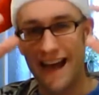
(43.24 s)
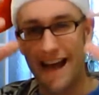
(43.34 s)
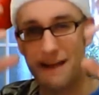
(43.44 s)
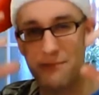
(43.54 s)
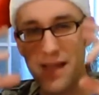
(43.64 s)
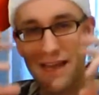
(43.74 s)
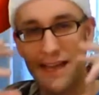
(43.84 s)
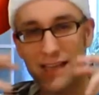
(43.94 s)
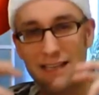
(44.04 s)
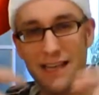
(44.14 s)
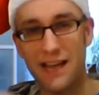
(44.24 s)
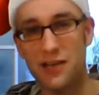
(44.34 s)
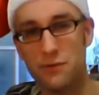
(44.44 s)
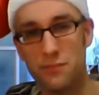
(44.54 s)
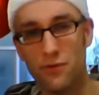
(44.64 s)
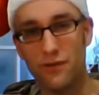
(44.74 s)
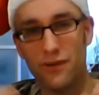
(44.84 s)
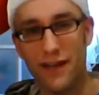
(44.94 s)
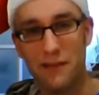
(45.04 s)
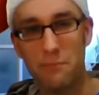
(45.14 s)
and make it
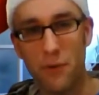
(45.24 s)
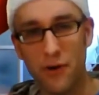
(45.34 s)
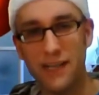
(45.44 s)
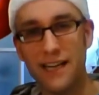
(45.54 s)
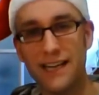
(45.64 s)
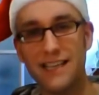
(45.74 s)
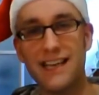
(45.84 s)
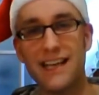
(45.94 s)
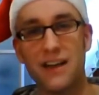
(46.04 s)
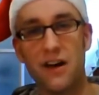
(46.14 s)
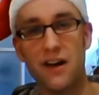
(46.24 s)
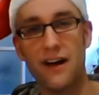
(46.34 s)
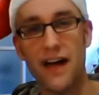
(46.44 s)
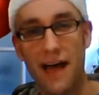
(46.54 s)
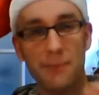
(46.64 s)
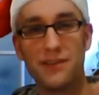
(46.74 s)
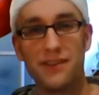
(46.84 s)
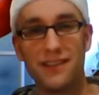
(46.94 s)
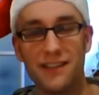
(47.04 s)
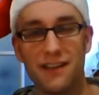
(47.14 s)
tangible and embody it in our
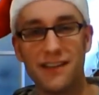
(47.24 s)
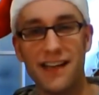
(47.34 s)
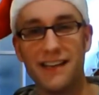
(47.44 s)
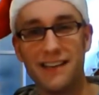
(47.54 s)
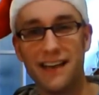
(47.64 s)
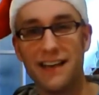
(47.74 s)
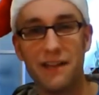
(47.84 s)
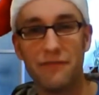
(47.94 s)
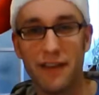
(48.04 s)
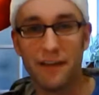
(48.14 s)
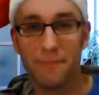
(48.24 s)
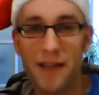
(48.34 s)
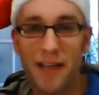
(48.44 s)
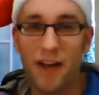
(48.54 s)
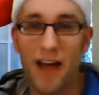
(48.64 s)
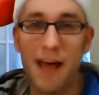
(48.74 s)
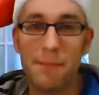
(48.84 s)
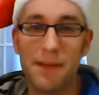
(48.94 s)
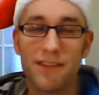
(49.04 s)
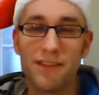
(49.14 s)
habitus, in our day-to-day living, in our
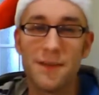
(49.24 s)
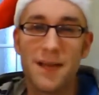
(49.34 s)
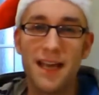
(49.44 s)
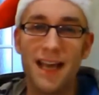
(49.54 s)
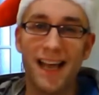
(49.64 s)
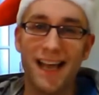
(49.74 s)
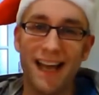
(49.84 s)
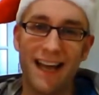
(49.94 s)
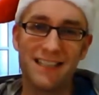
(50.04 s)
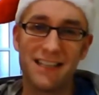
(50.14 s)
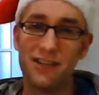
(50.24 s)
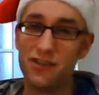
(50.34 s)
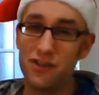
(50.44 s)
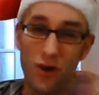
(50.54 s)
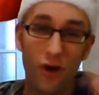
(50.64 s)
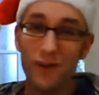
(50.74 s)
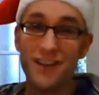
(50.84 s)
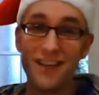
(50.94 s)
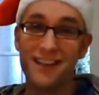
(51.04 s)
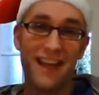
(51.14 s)
habits. And God
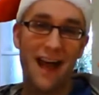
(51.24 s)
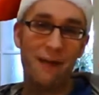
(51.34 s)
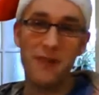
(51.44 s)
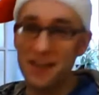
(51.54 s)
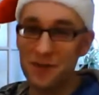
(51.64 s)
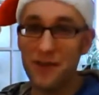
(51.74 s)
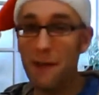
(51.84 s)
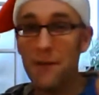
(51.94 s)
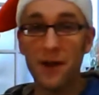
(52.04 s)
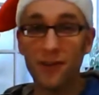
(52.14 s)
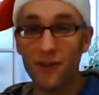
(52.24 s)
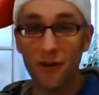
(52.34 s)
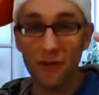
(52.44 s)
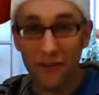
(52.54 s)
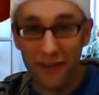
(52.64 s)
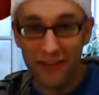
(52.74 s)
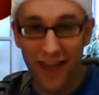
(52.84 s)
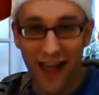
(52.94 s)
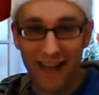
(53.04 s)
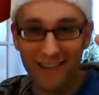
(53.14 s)
did that. We do that because God did
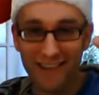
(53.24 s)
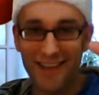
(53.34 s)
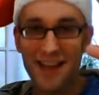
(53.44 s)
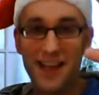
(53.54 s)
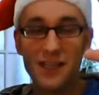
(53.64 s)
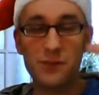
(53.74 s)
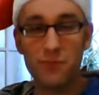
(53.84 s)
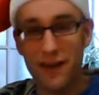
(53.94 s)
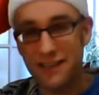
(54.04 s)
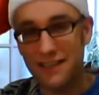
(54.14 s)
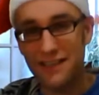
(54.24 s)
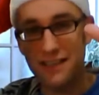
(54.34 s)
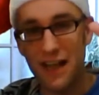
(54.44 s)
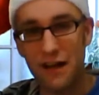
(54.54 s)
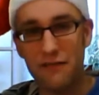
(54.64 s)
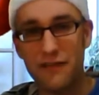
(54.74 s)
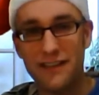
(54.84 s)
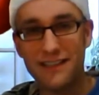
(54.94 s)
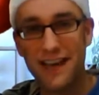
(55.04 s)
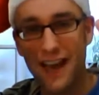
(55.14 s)
that. He expressed his love
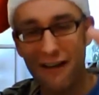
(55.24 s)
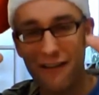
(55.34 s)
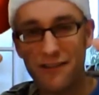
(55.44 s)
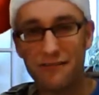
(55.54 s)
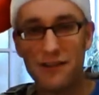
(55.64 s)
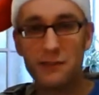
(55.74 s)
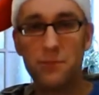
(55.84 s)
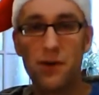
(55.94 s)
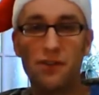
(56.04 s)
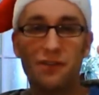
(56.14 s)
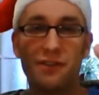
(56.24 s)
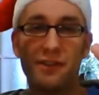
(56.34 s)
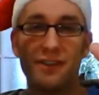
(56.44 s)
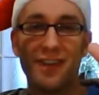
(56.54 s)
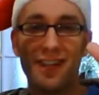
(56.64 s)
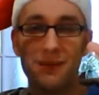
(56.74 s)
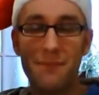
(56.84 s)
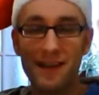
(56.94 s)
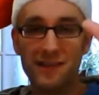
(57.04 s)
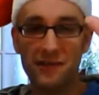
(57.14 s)
and his character and his personhood, the
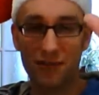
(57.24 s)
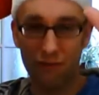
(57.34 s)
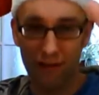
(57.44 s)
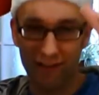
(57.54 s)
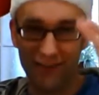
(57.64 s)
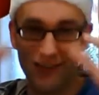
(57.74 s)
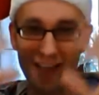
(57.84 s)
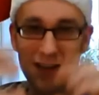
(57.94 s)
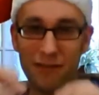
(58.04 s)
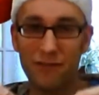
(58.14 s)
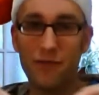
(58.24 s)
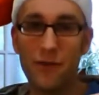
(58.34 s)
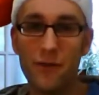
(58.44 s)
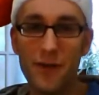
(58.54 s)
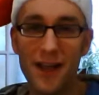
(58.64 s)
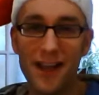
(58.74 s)
message of Christ, in and through